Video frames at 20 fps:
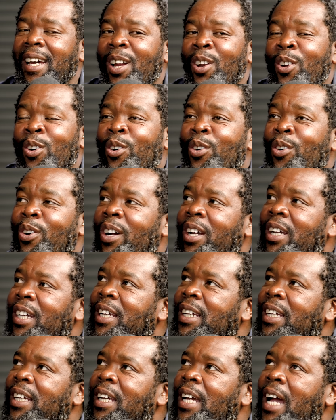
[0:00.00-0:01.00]
Look,
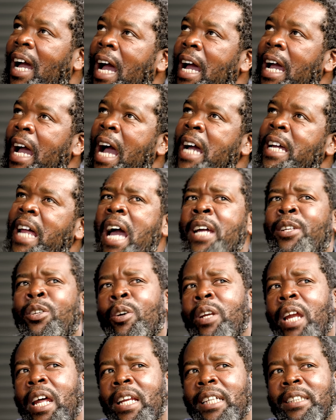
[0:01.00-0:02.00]
I
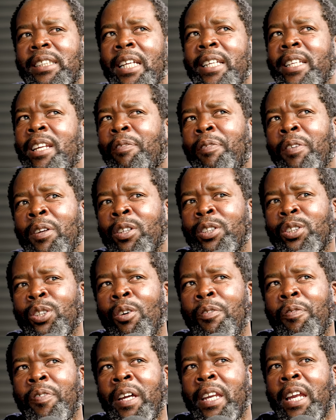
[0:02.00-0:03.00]
don't understand the
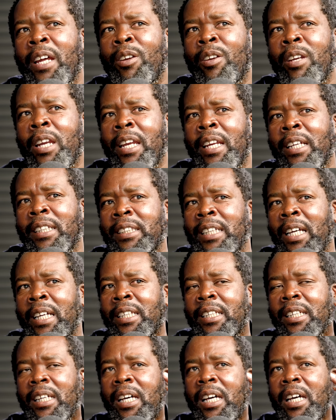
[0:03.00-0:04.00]
philosophy and I don't
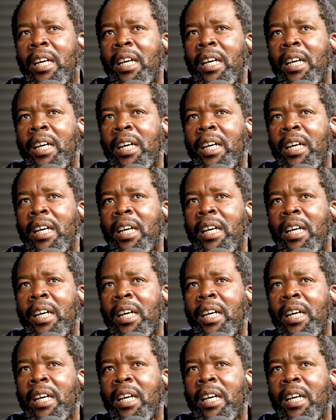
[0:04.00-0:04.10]
understand